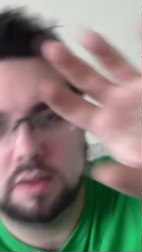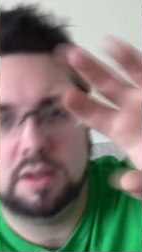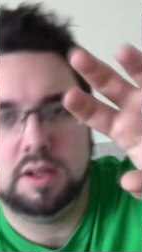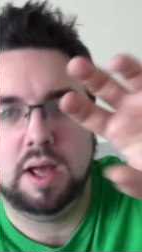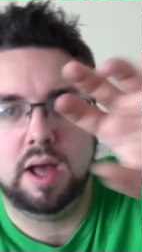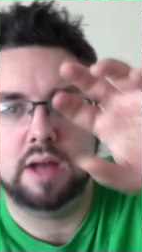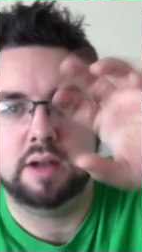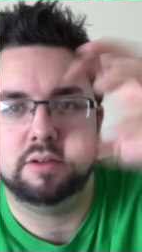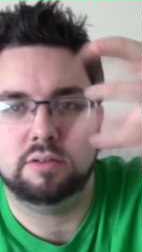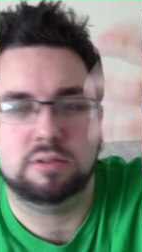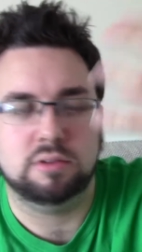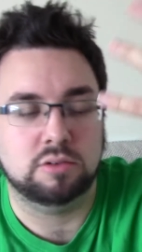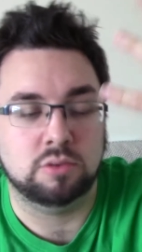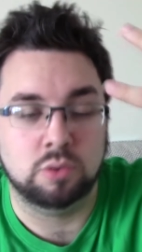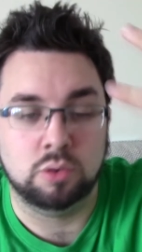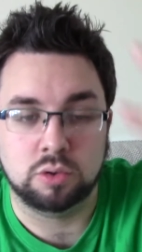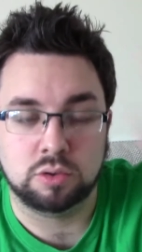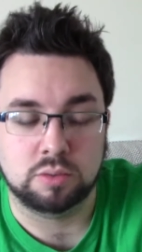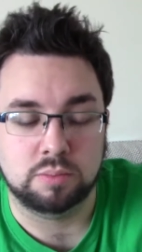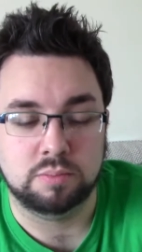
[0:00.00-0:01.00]
Yeah, and it's just
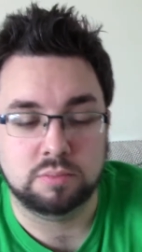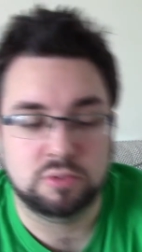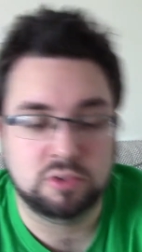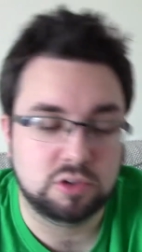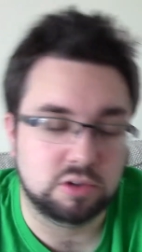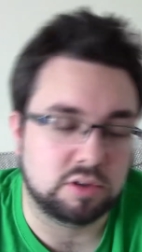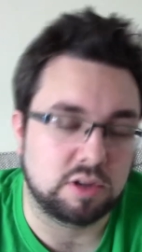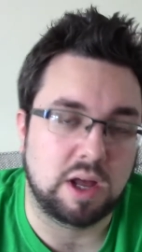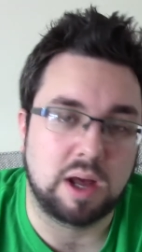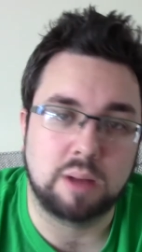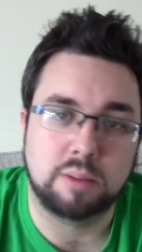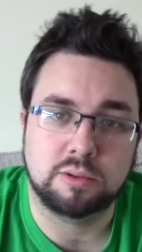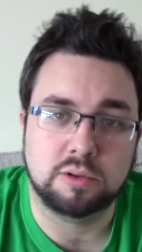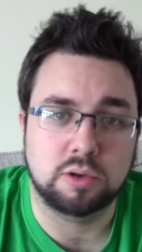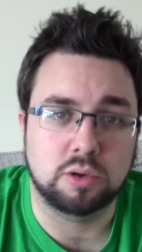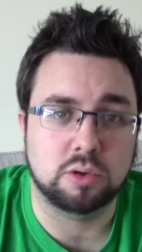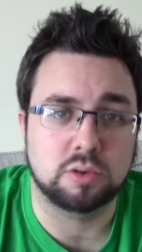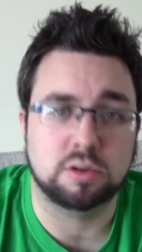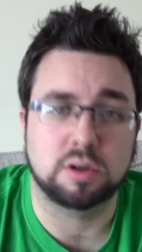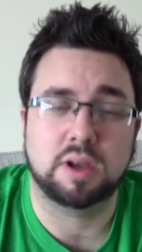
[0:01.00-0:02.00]
awesome. Just
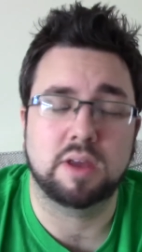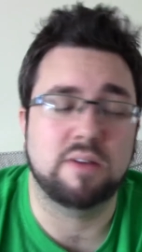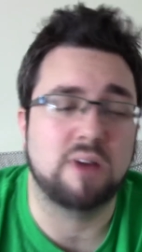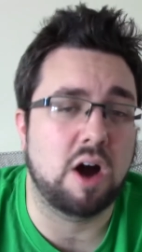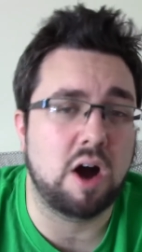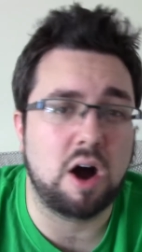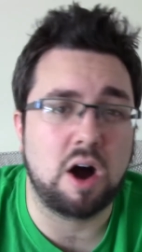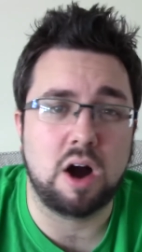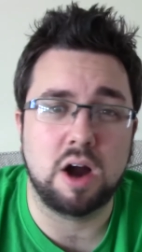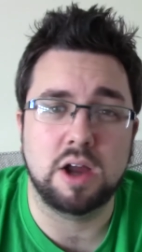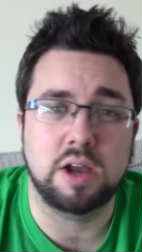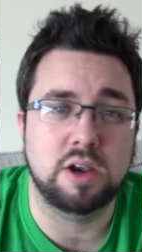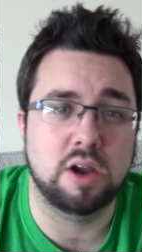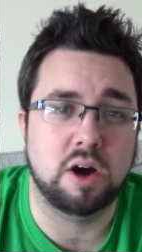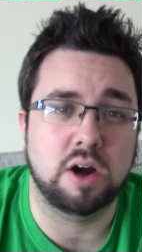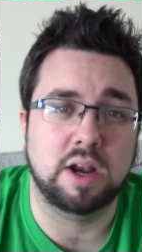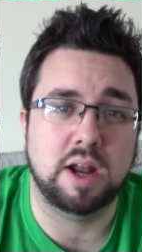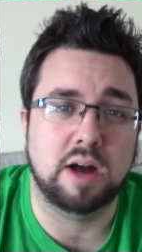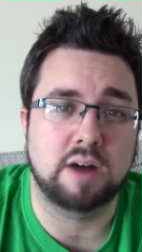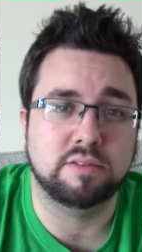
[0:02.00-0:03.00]
absolutely awesome. Give it a high
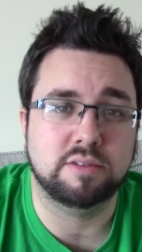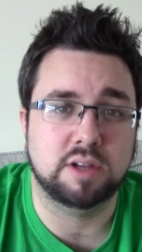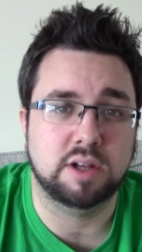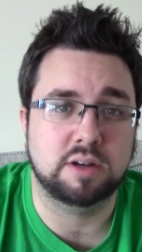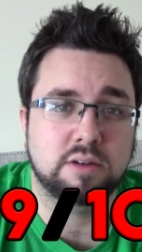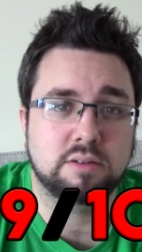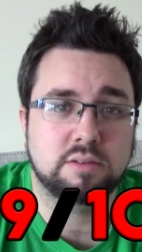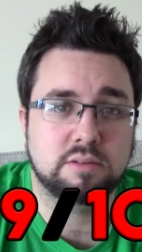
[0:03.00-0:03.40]
9 out of 10